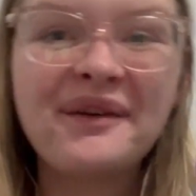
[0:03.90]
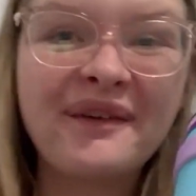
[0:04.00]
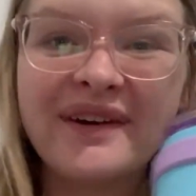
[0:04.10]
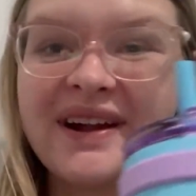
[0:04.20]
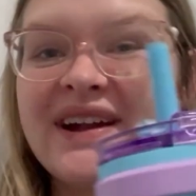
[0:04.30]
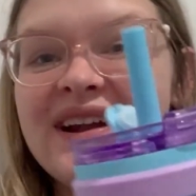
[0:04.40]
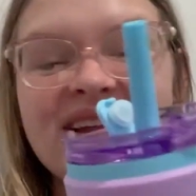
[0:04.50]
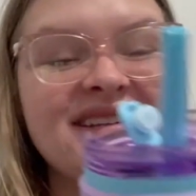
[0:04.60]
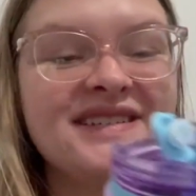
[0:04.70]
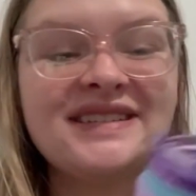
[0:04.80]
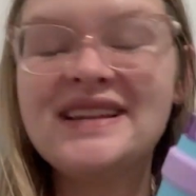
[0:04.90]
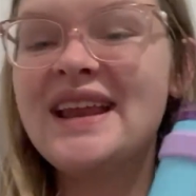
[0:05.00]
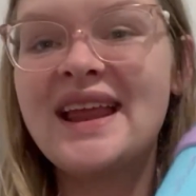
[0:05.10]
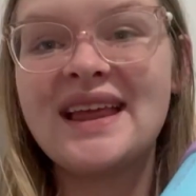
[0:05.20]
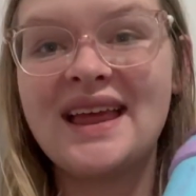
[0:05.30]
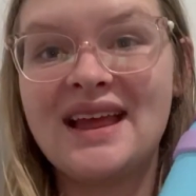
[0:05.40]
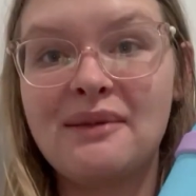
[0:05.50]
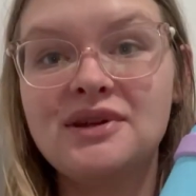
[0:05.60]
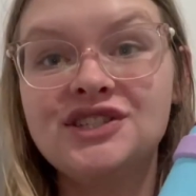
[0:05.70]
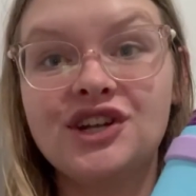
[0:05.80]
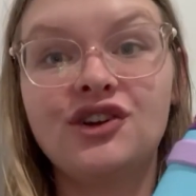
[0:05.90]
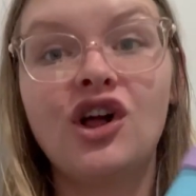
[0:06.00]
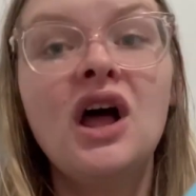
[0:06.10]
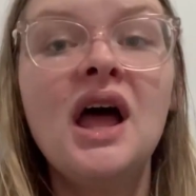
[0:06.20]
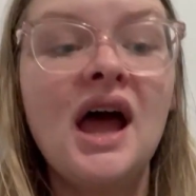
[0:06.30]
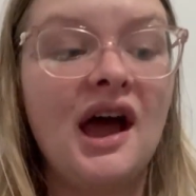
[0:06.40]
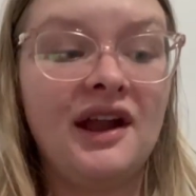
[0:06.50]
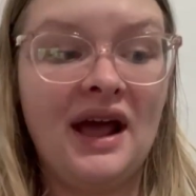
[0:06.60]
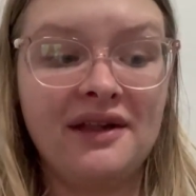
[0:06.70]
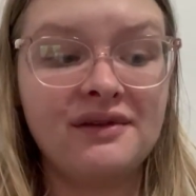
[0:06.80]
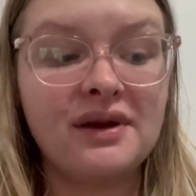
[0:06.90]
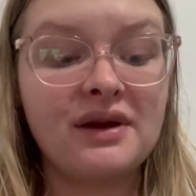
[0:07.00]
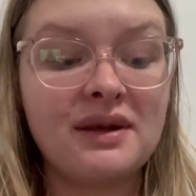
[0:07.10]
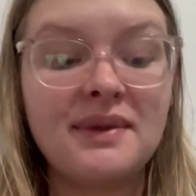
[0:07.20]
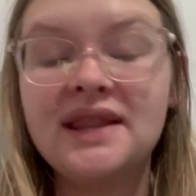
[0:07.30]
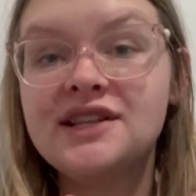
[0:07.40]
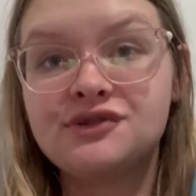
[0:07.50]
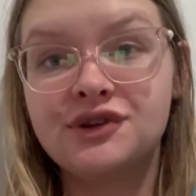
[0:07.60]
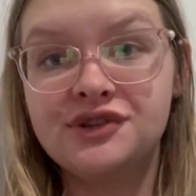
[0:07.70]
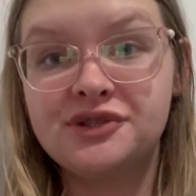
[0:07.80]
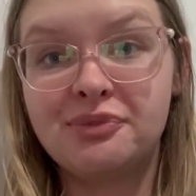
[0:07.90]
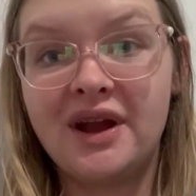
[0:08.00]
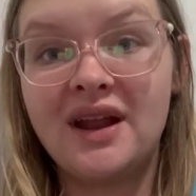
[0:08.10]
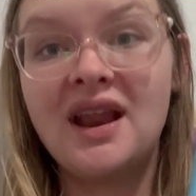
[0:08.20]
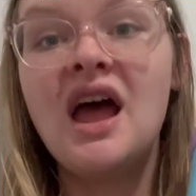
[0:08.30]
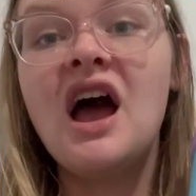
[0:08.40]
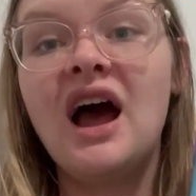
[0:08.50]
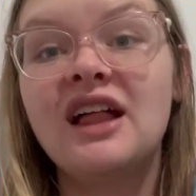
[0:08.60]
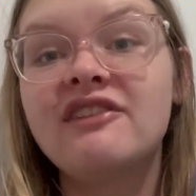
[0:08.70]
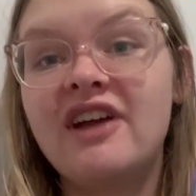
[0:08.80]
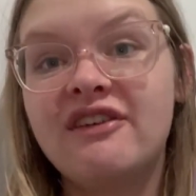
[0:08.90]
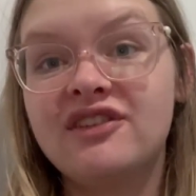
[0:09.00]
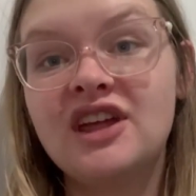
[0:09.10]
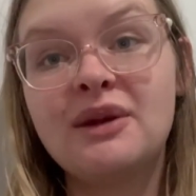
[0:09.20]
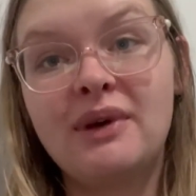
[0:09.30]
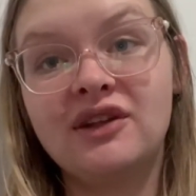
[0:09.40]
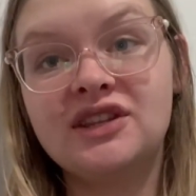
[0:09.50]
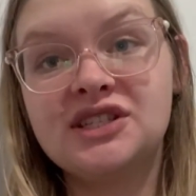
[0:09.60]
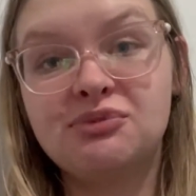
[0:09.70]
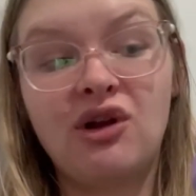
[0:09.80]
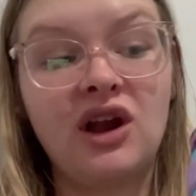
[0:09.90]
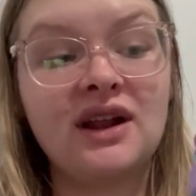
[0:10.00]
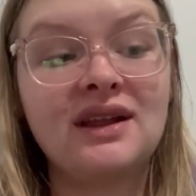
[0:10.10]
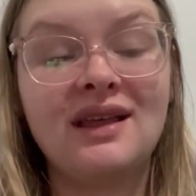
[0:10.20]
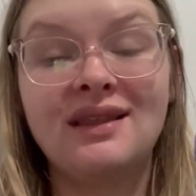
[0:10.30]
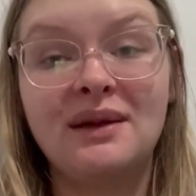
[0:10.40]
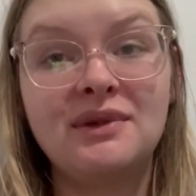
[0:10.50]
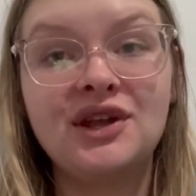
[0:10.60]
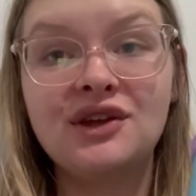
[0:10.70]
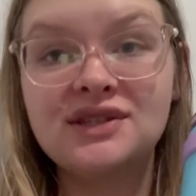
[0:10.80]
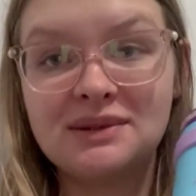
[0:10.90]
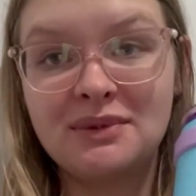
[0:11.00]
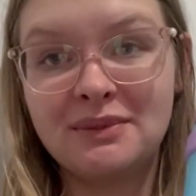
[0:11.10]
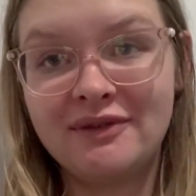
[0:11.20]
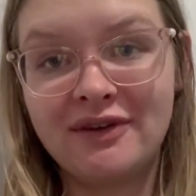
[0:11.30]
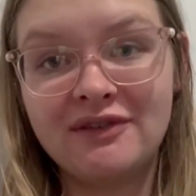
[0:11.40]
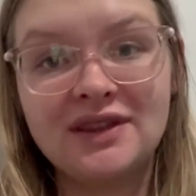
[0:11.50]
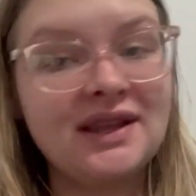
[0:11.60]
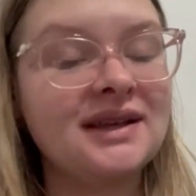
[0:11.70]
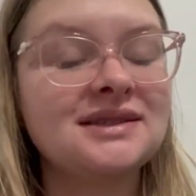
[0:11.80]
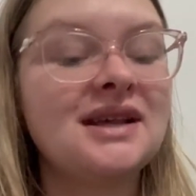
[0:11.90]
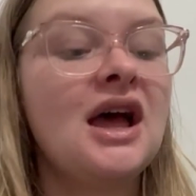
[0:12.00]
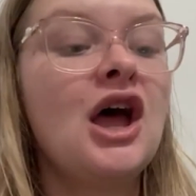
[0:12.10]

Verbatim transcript: or is just needing a cup in general, I'd highly recommend this Reduce brand. I love everything about this product and let me tell you some of my favorite things.